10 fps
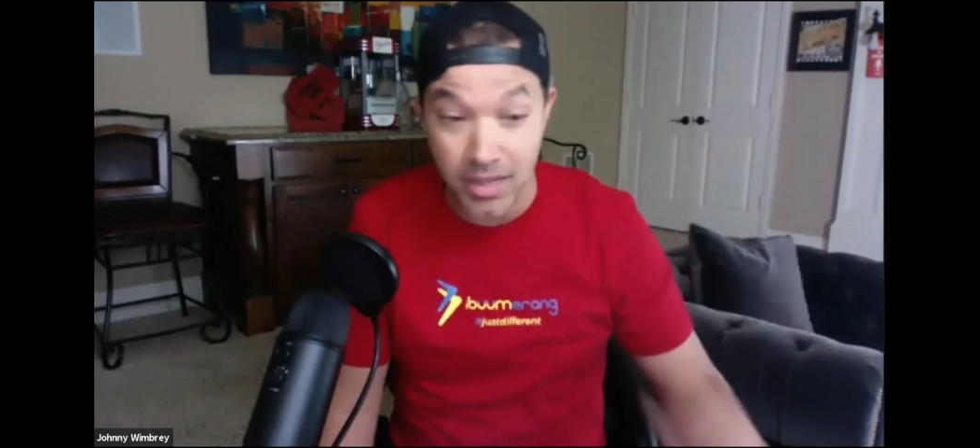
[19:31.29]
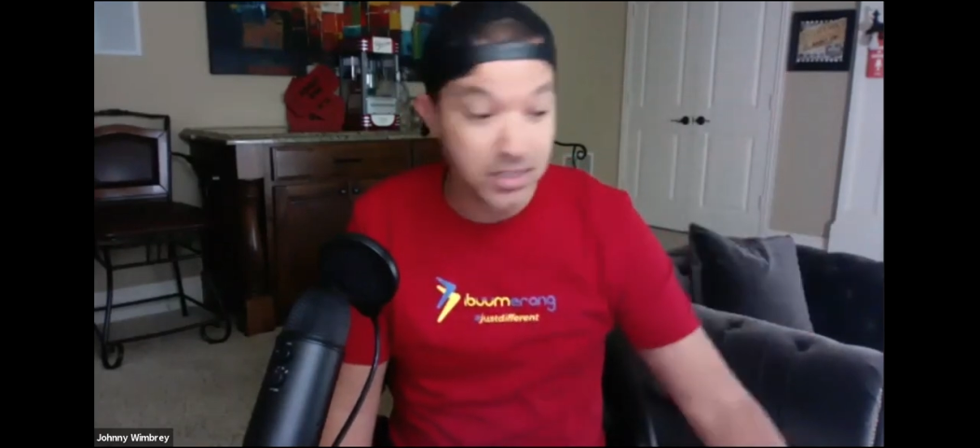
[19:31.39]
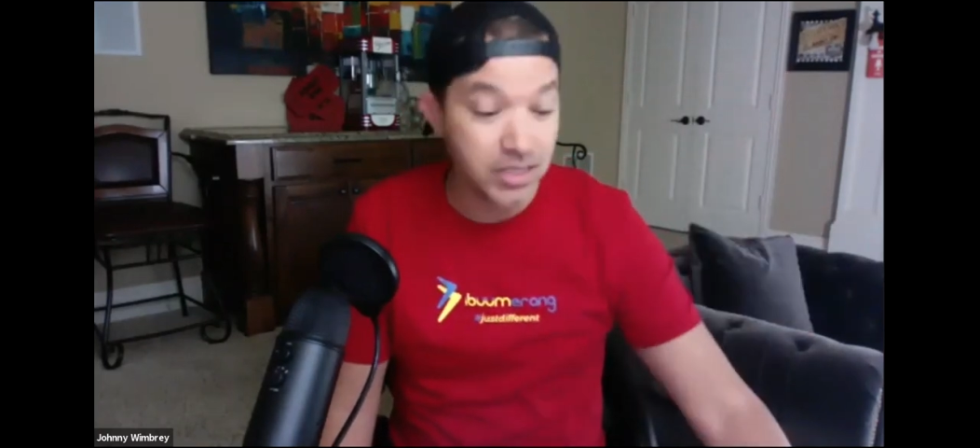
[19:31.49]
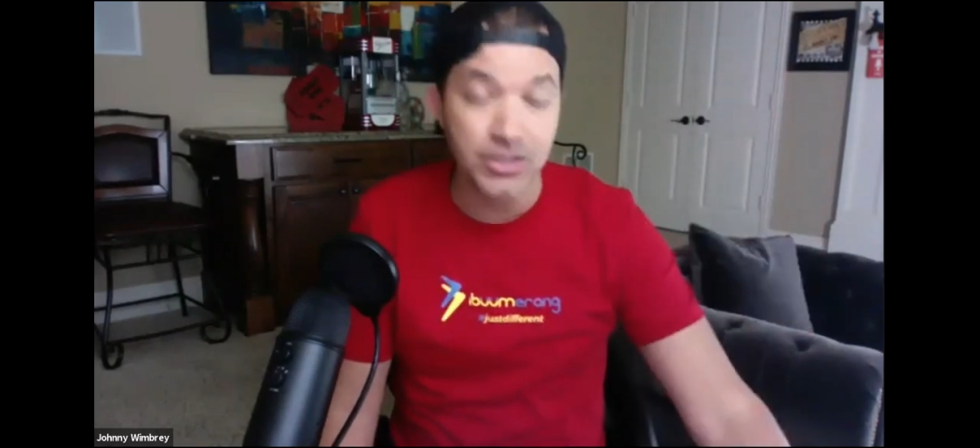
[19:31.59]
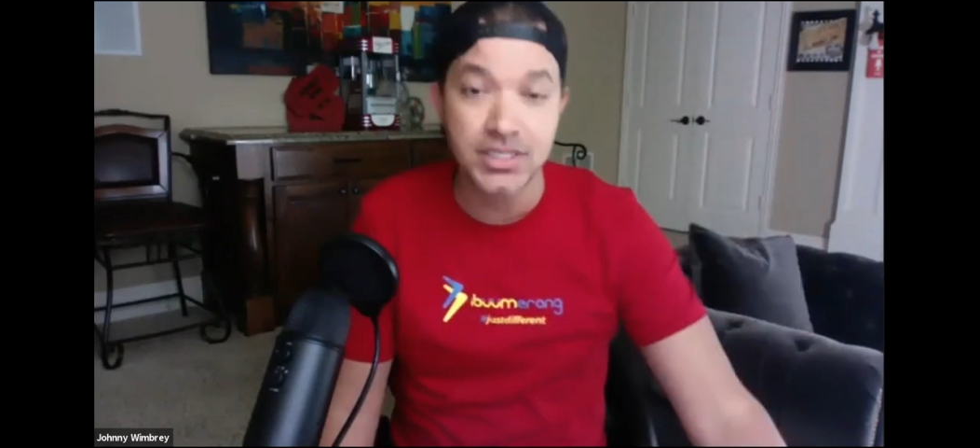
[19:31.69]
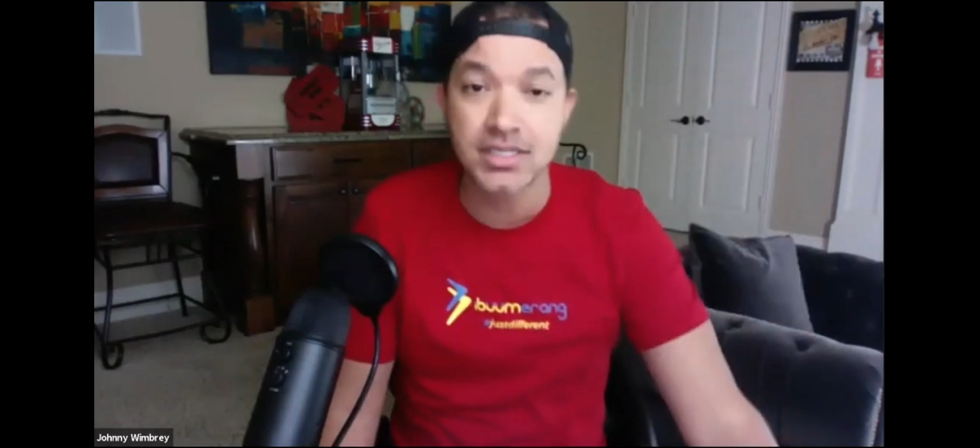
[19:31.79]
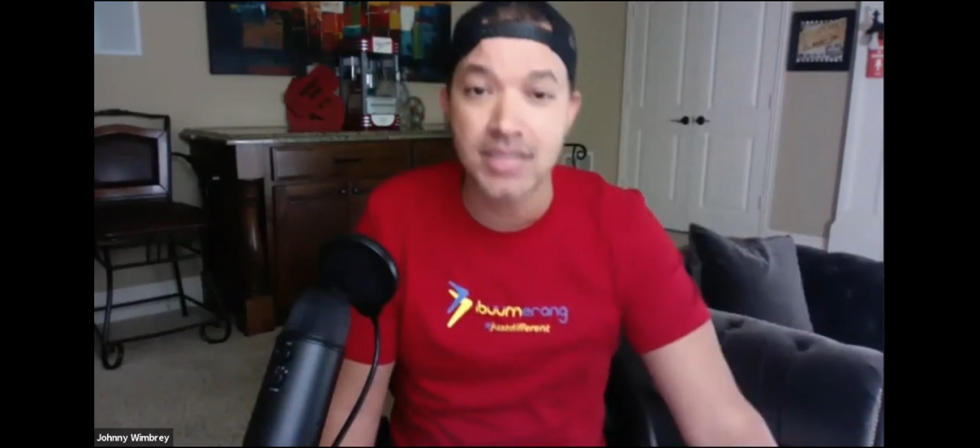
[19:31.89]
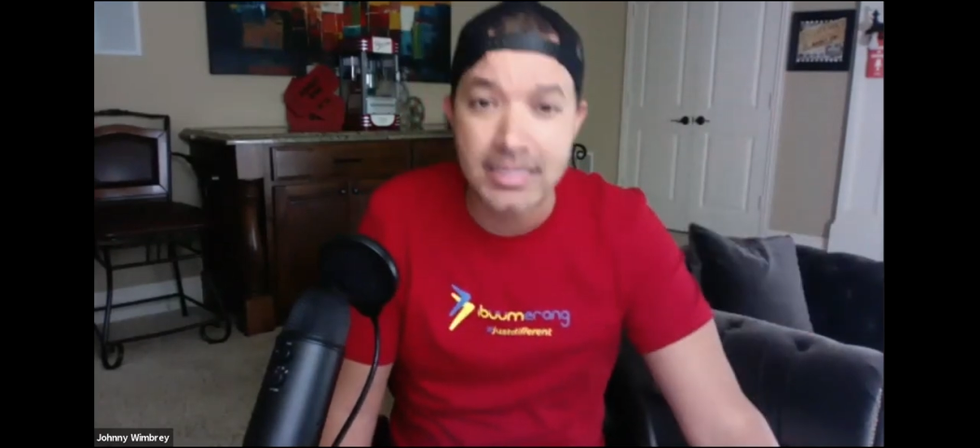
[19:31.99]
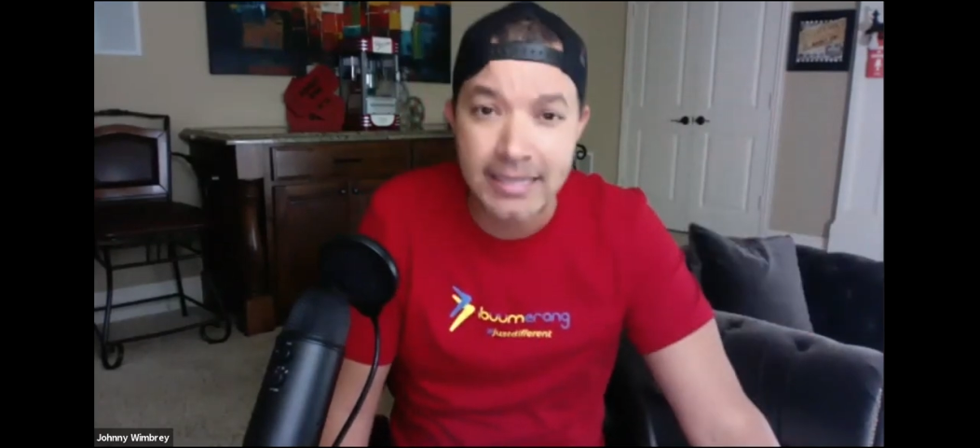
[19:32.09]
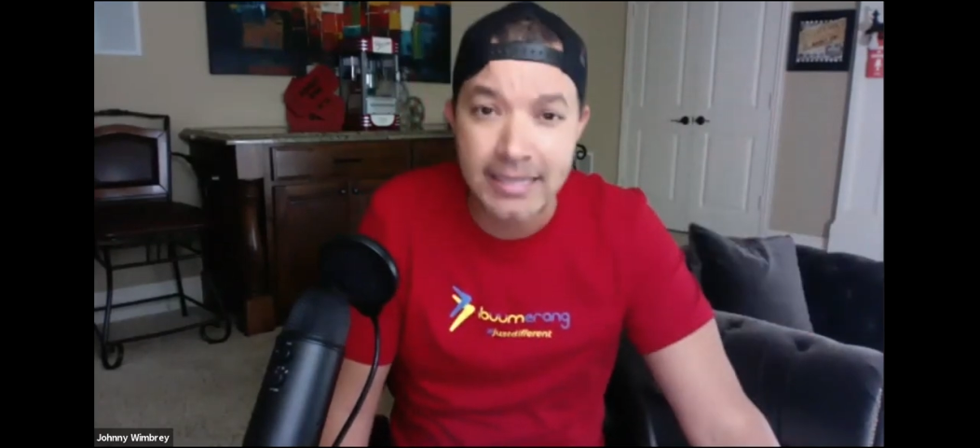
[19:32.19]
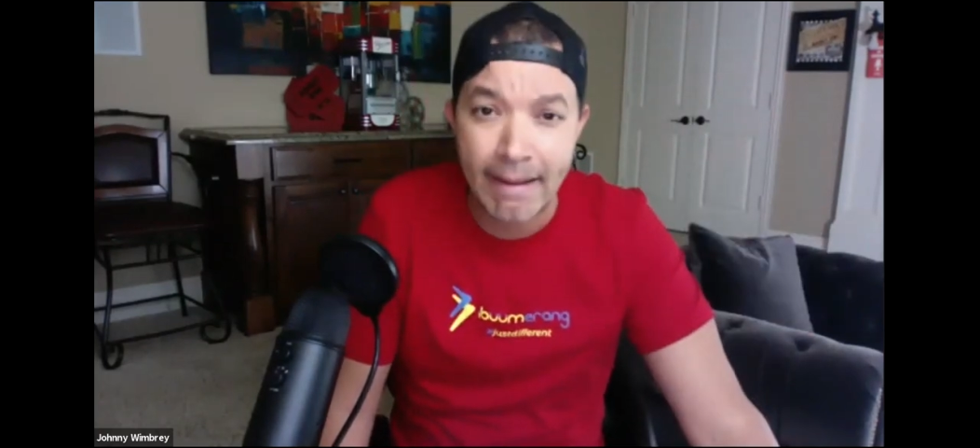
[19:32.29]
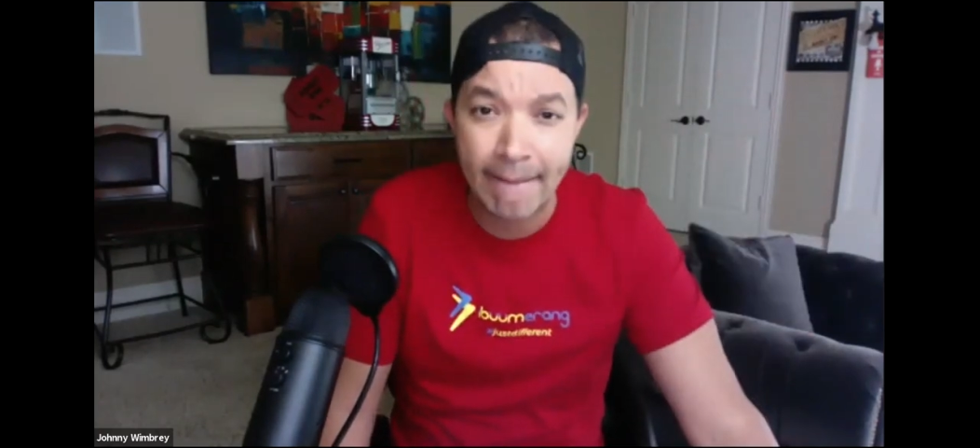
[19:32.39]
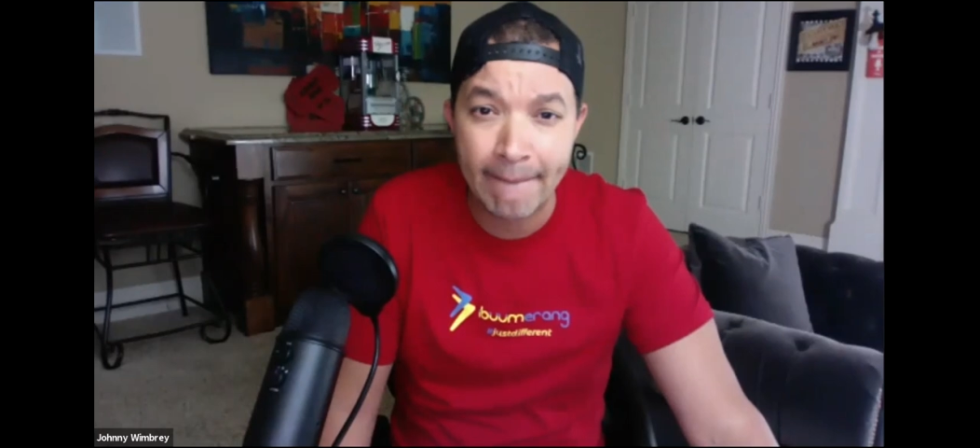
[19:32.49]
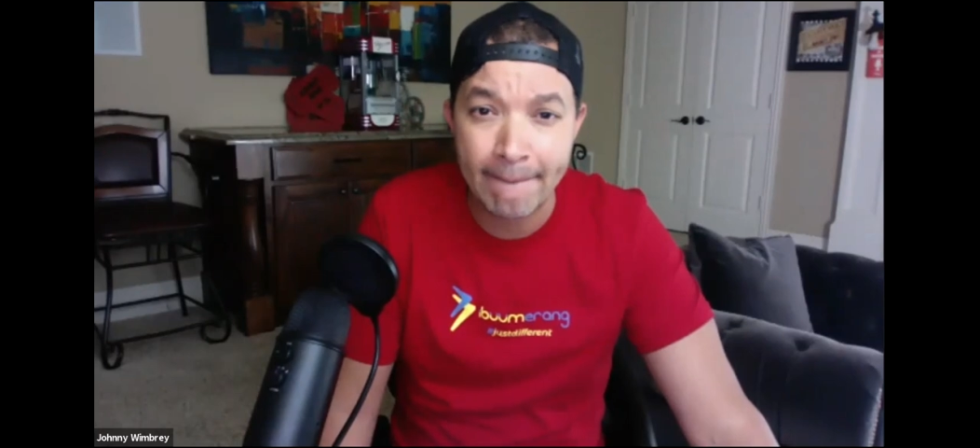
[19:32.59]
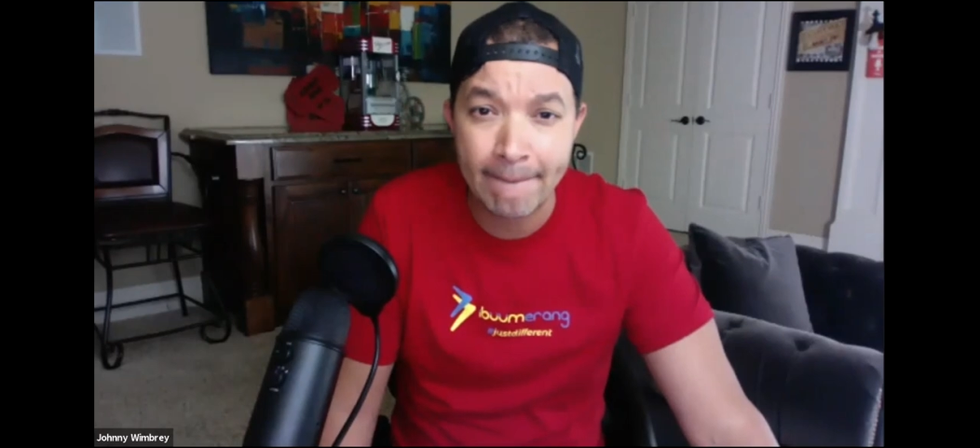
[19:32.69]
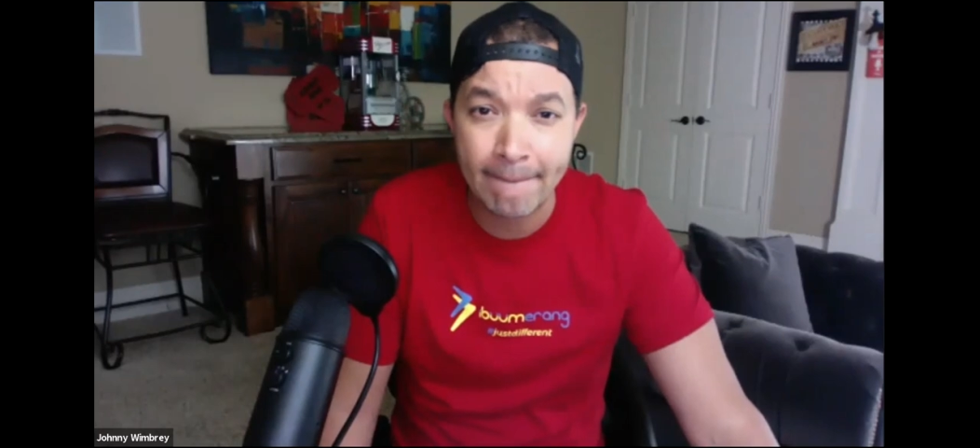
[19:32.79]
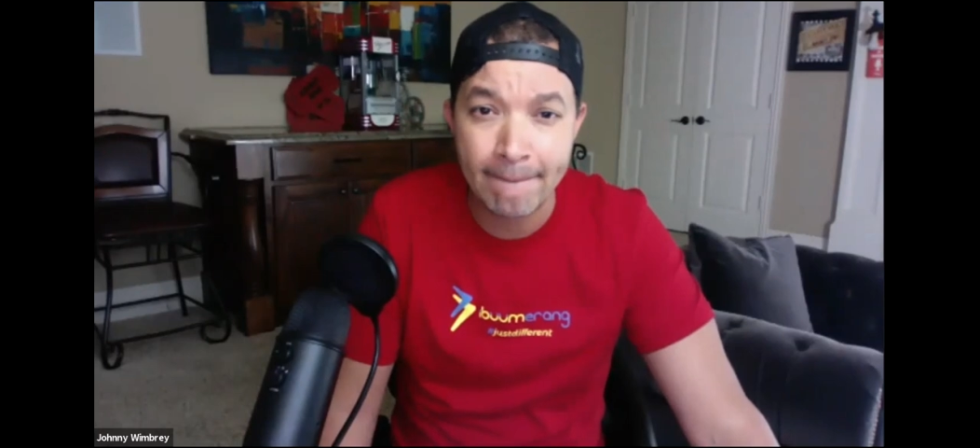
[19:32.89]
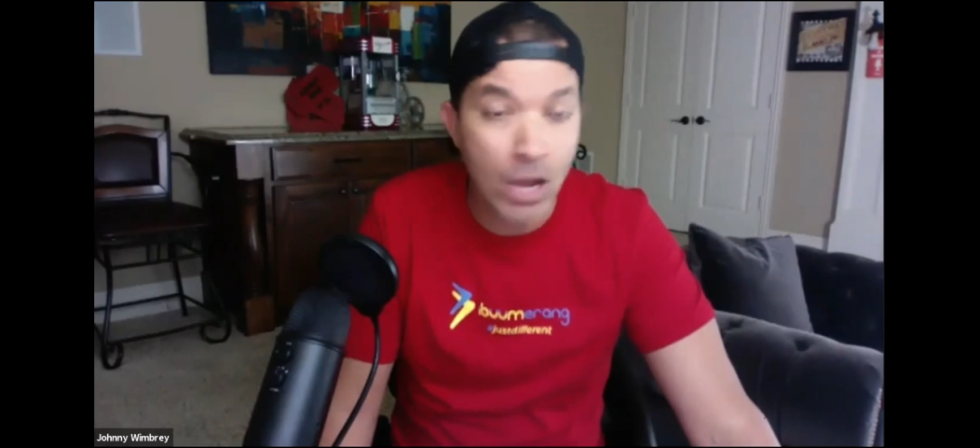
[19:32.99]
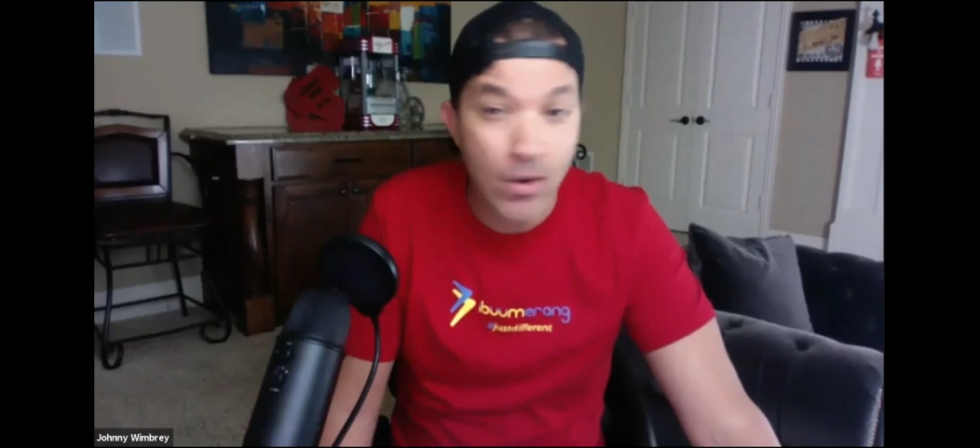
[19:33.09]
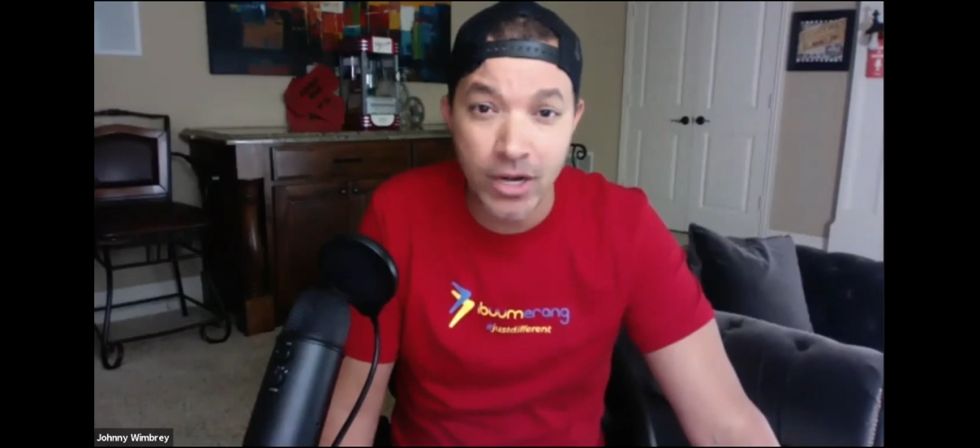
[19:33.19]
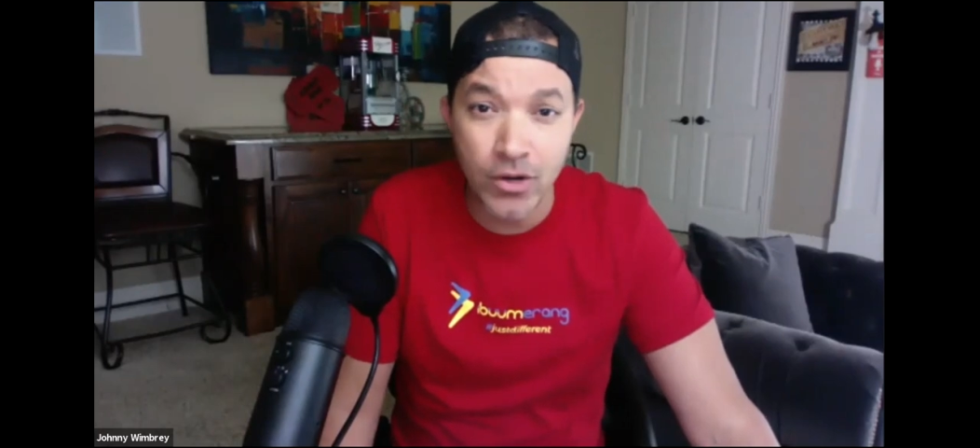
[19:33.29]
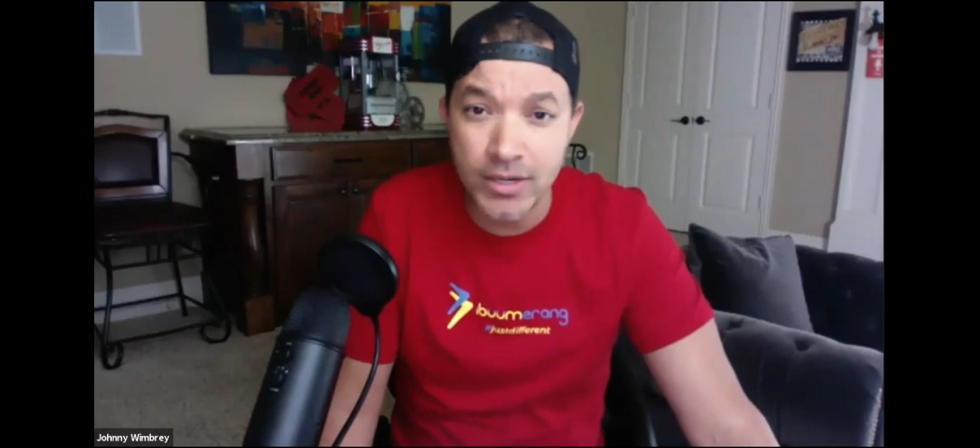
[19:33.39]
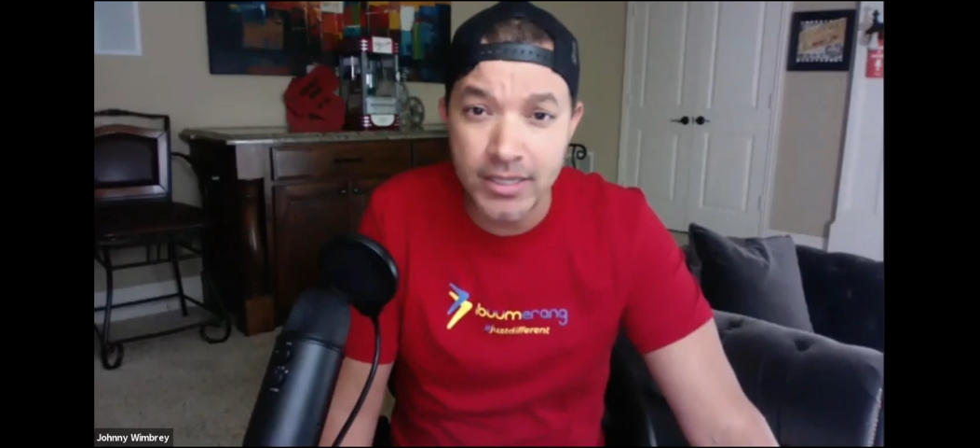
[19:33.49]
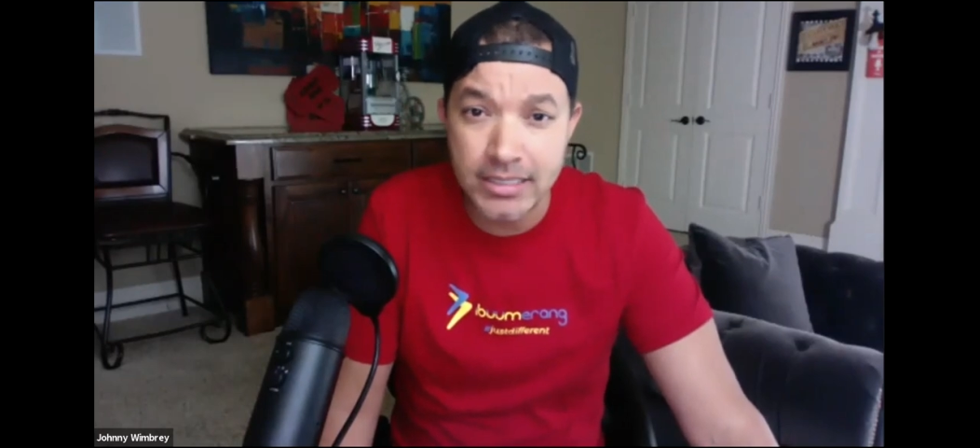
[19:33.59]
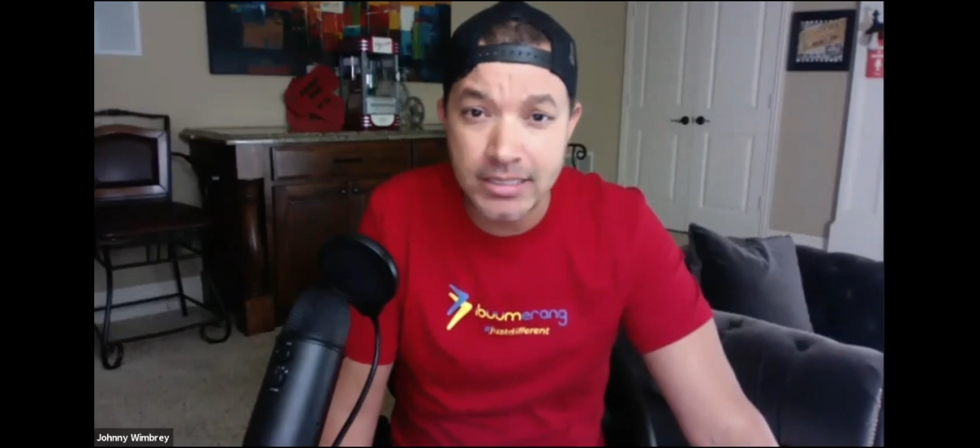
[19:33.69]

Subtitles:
to your success. I don't care who it is.